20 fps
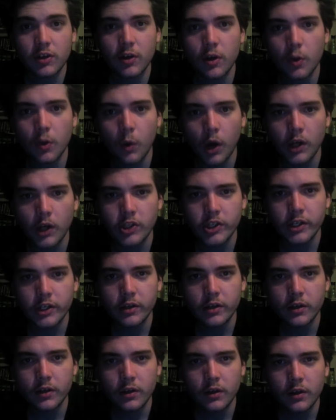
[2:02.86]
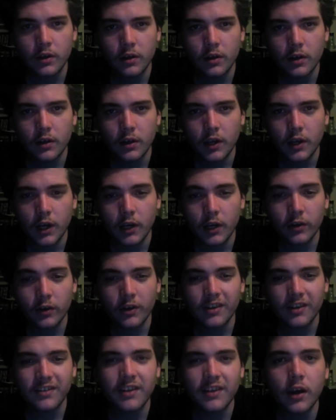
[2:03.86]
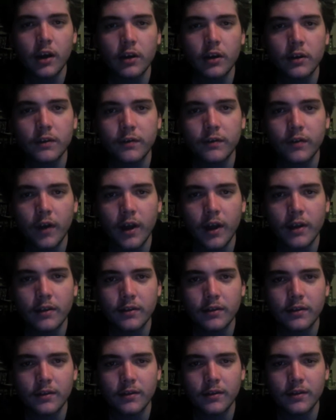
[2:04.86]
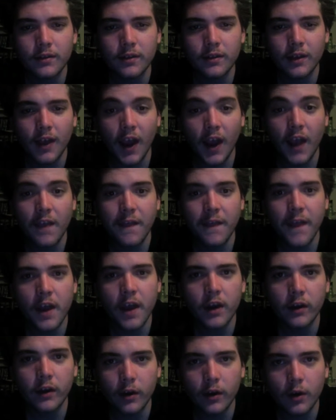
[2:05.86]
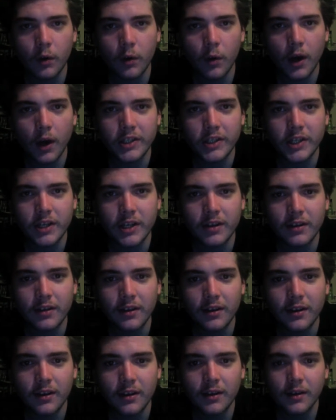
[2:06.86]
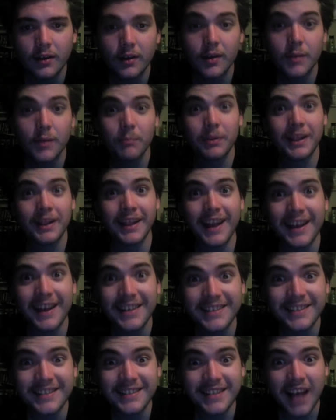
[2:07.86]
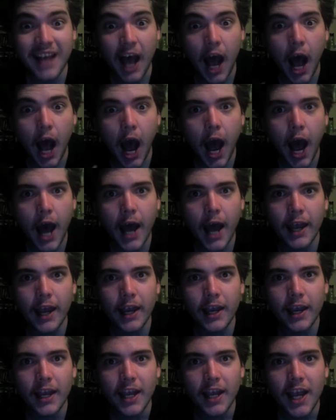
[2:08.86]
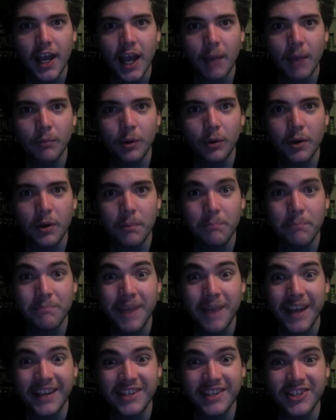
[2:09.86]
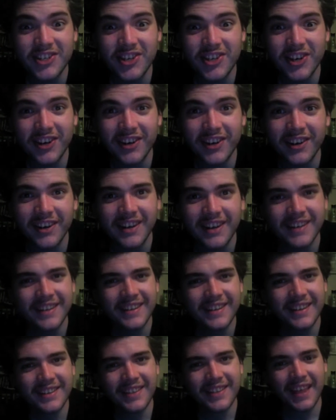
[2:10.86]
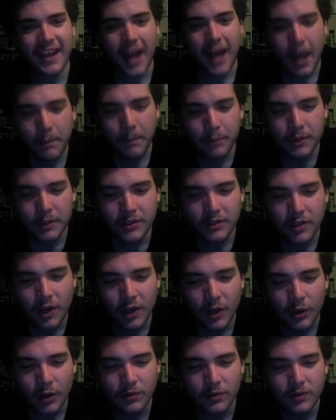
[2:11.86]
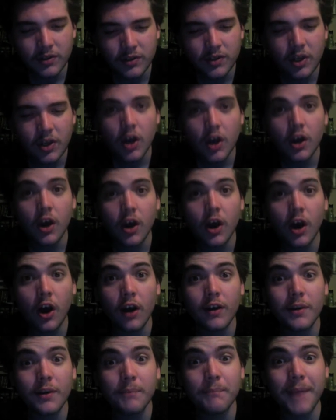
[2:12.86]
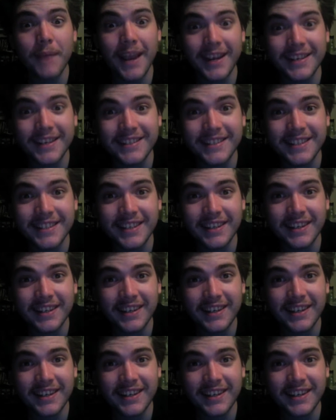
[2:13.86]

to watch it, and you're going to tell your friends... And they're gonna watch it. Plus, I am gonna make sure that episodes are amazing.